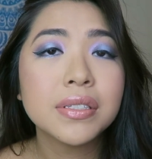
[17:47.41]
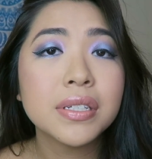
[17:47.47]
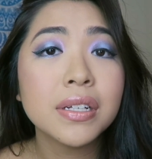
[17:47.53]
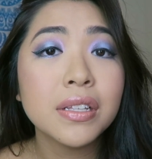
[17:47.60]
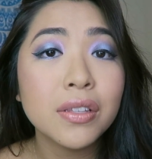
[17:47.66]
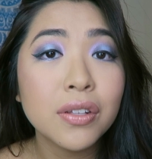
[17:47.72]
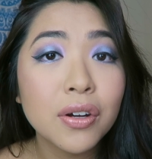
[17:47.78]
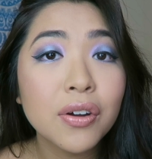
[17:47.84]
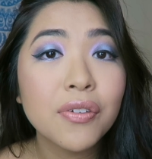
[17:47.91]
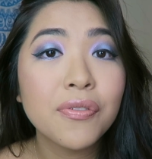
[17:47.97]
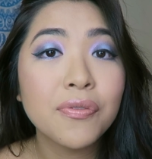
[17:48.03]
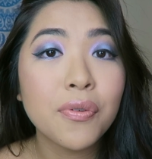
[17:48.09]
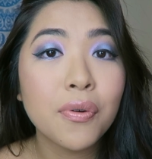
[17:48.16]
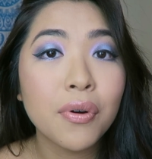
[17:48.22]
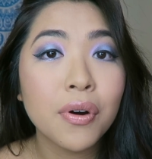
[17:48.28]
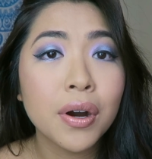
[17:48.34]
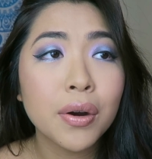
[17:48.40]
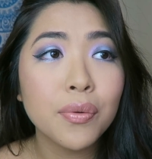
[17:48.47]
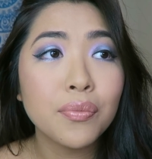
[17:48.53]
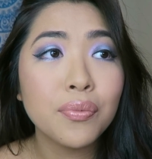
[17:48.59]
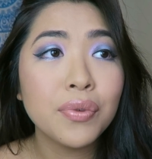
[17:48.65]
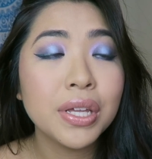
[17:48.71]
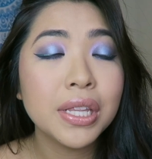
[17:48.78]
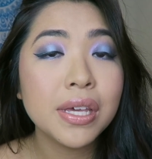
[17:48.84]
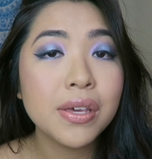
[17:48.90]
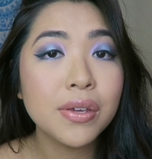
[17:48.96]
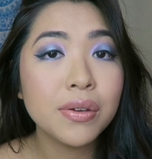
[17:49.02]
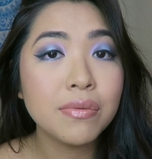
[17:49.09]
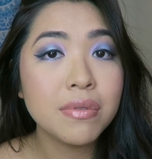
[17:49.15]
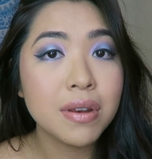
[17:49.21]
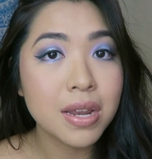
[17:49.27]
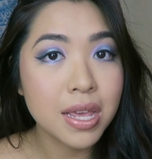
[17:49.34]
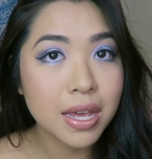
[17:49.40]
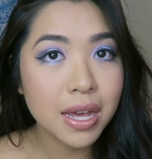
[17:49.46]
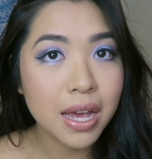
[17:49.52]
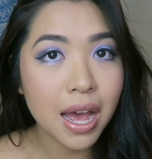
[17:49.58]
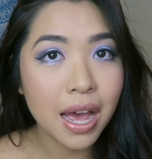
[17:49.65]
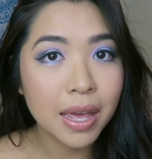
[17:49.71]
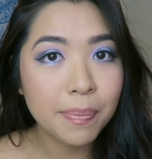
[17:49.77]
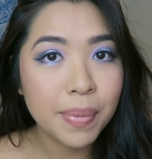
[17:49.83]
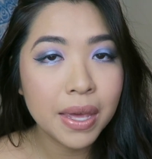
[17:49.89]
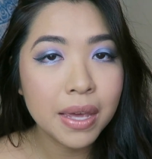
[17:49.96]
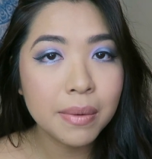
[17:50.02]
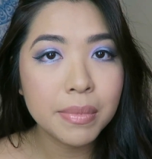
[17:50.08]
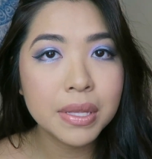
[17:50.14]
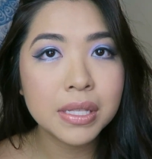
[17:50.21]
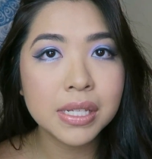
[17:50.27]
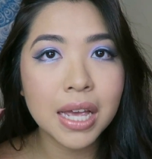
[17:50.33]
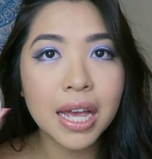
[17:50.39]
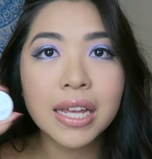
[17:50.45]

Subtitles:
to look for really unique eye pigments,